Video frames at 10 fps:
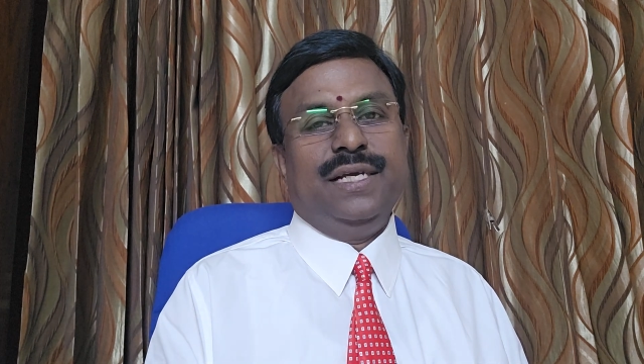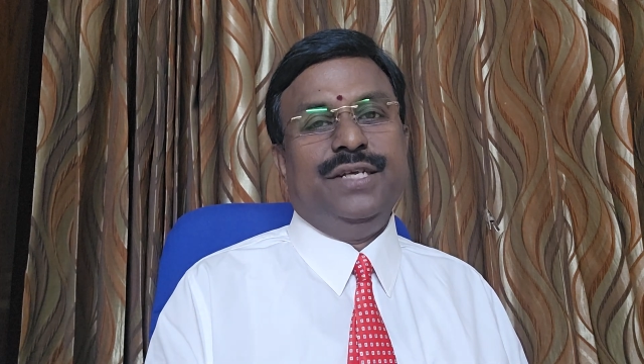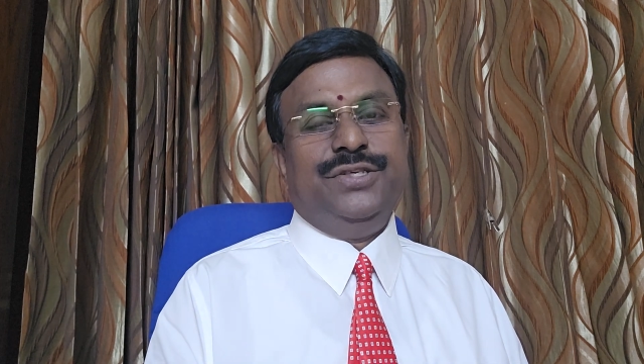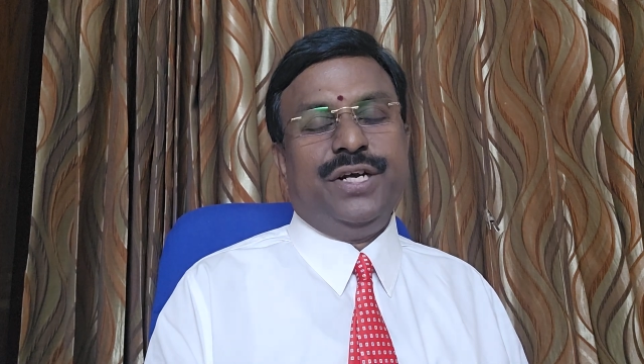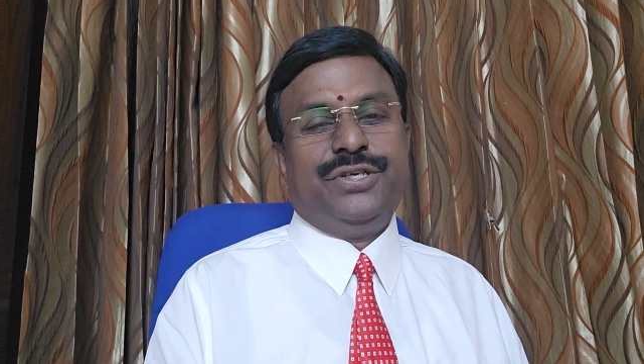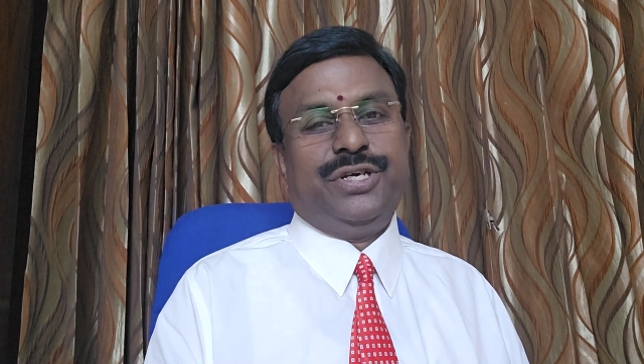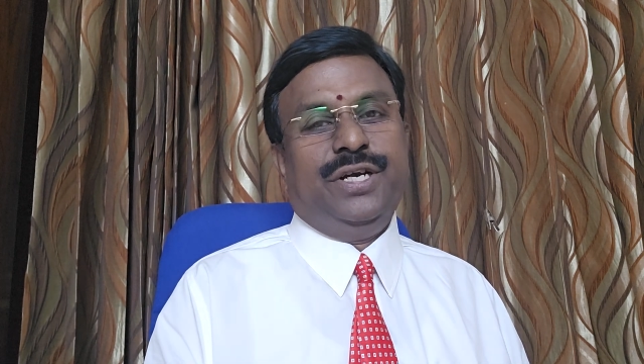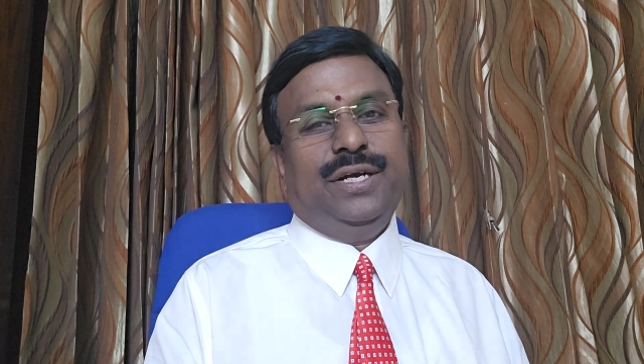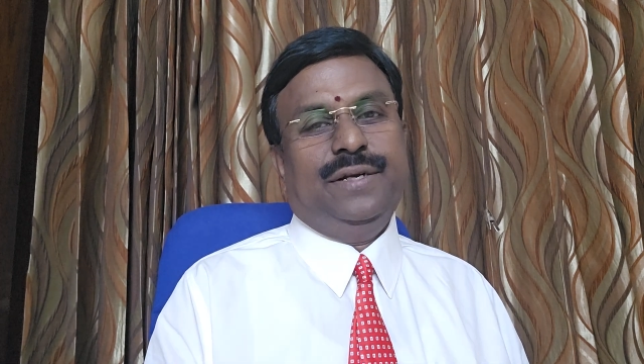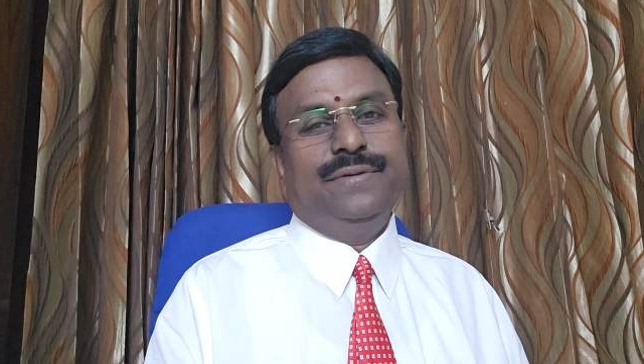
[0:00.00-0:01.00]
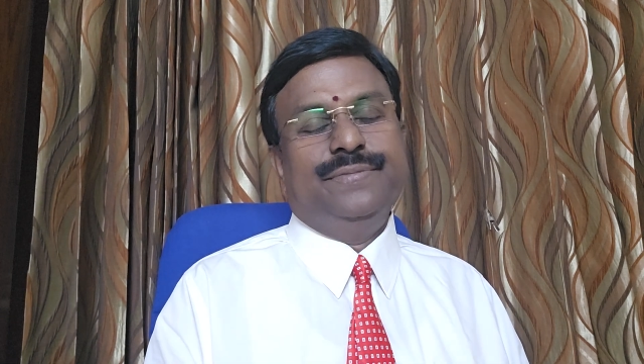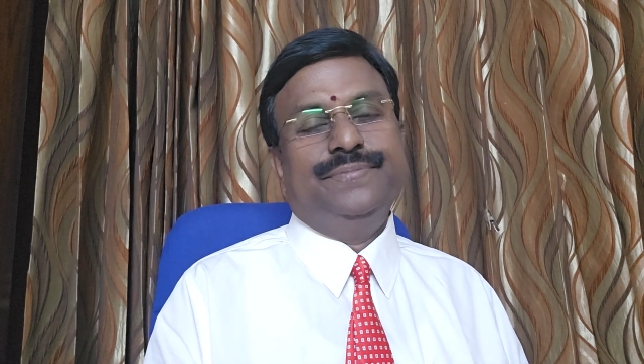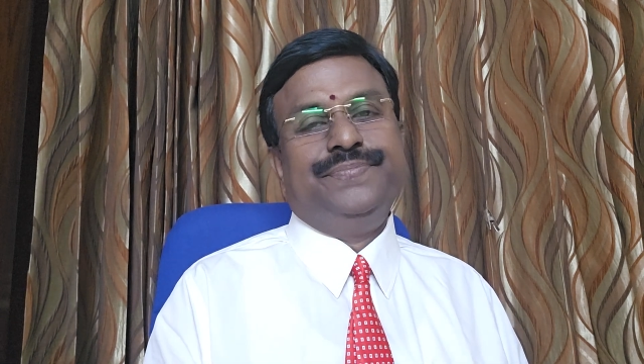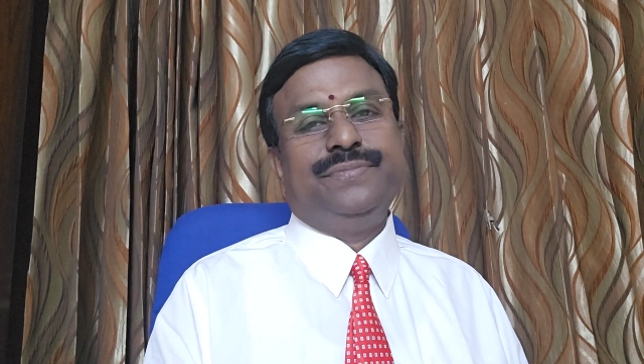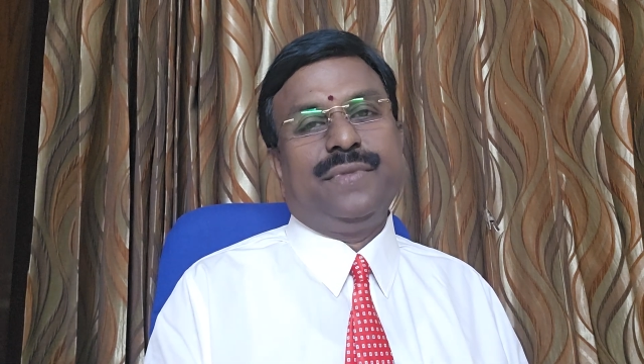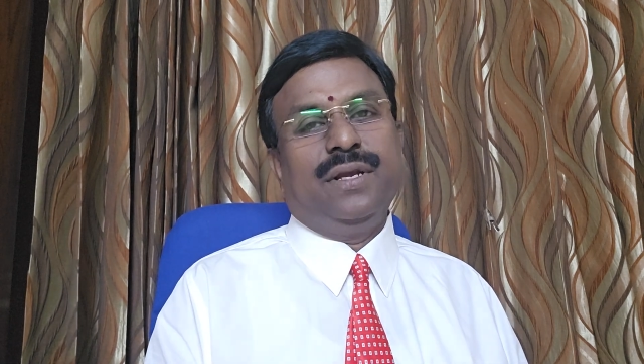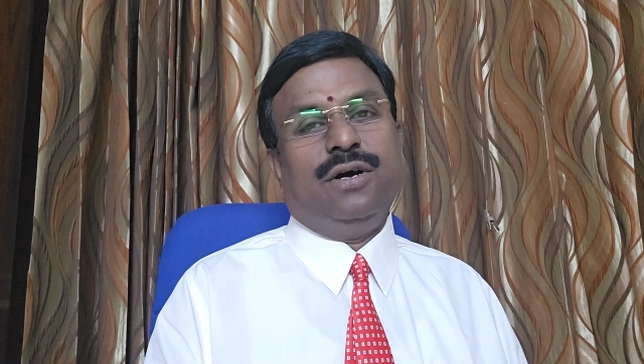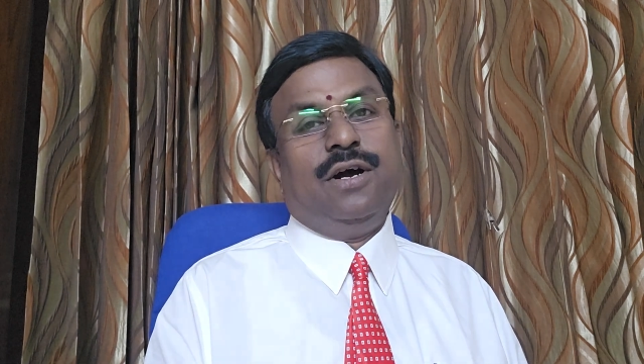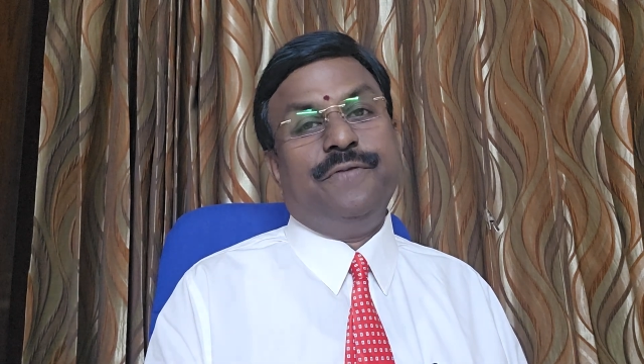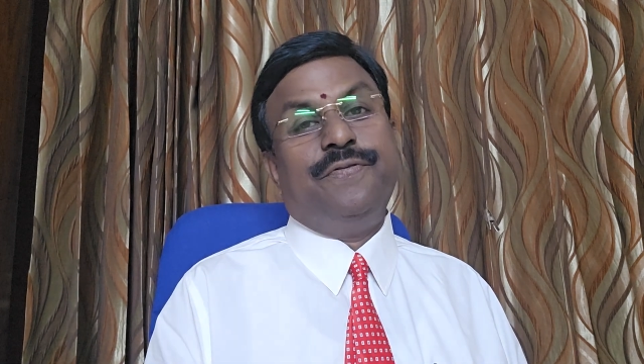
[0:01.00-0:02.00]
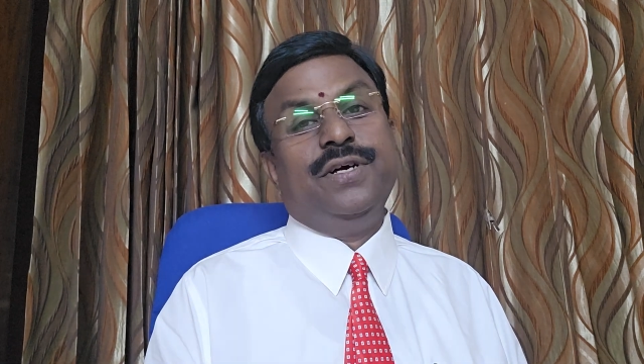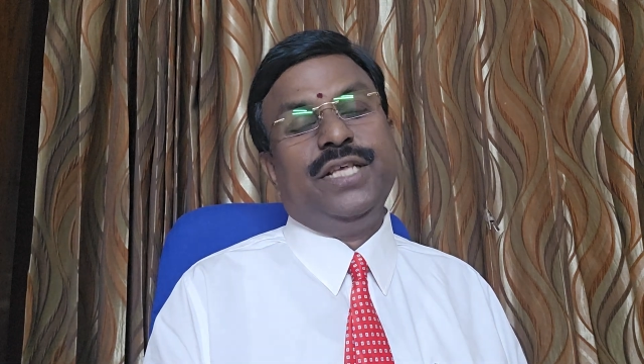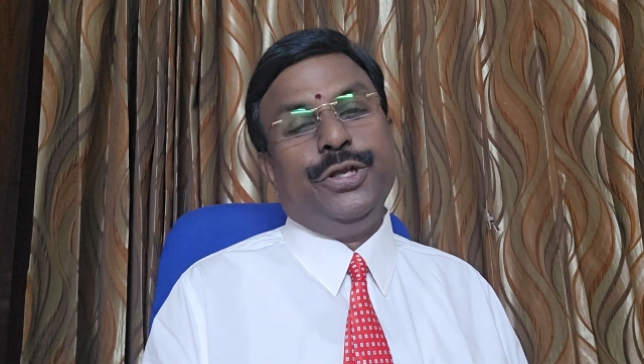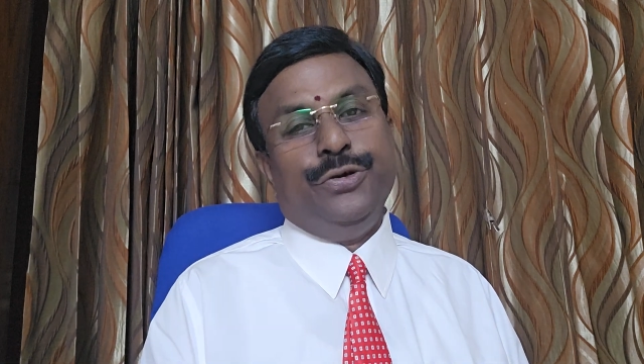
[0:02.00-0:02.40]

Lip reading: injunction on further